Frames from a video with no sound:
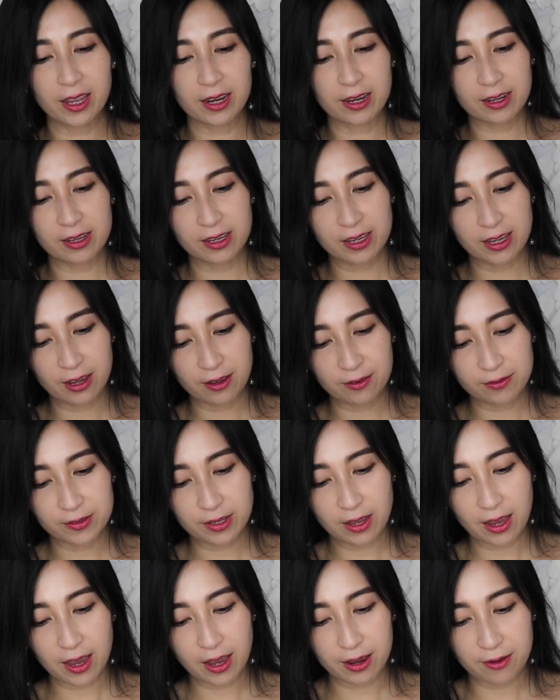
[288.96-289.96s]
and it
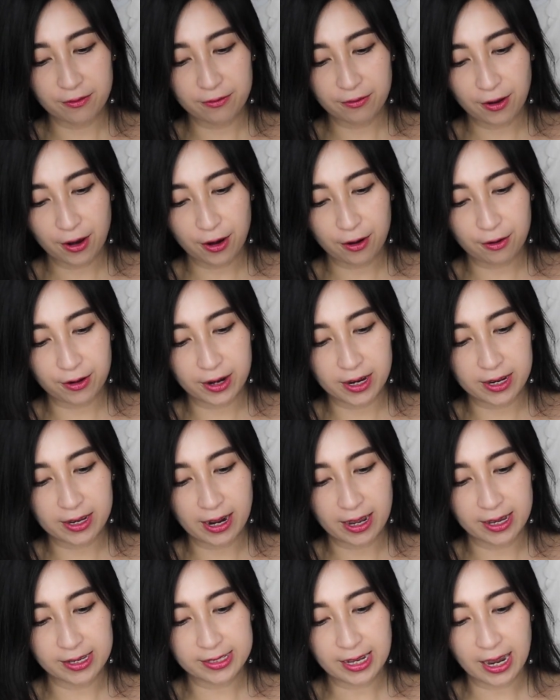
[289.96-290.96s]
gives a very
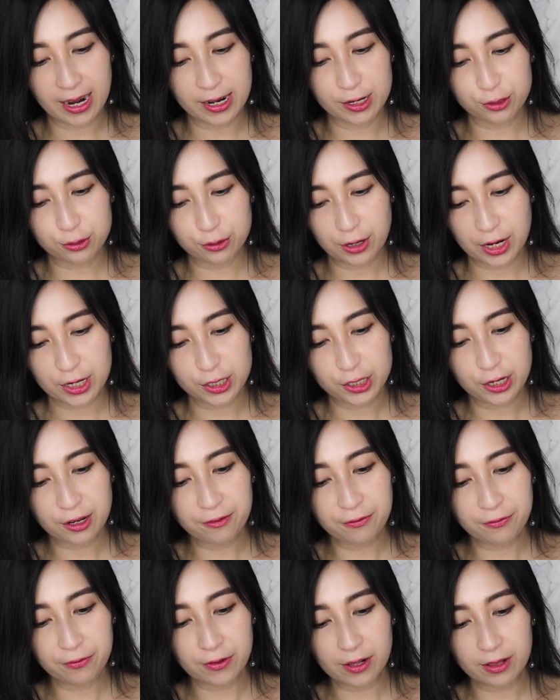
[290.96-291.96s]
nice
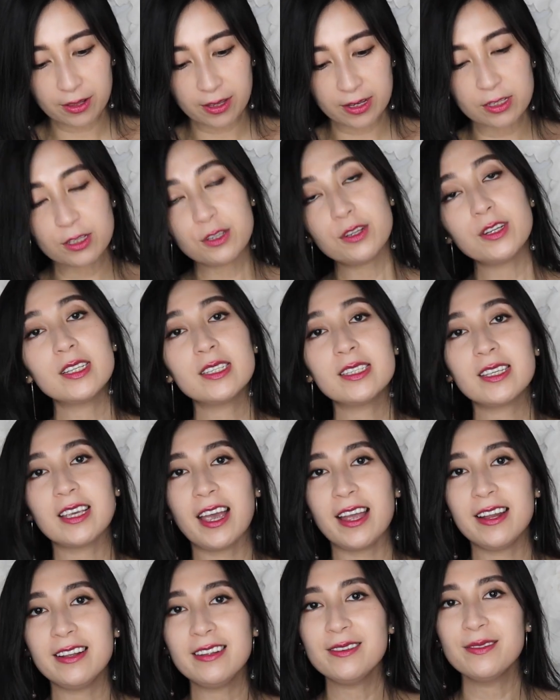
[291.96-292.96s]
hydration feeling to the
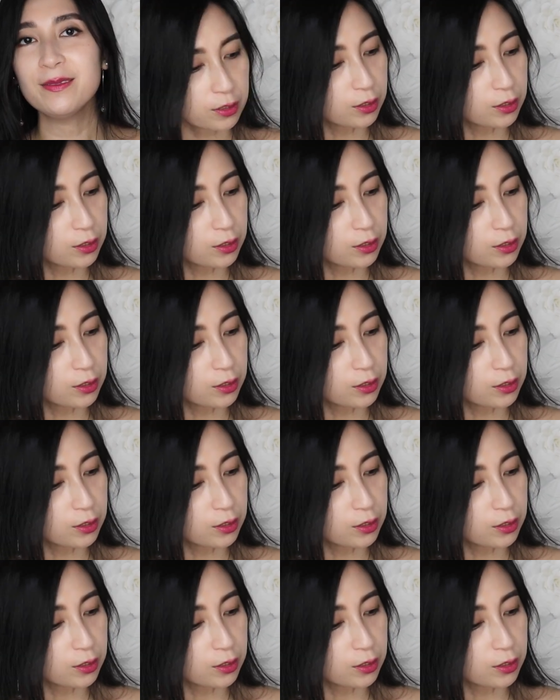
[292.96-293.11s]
skin.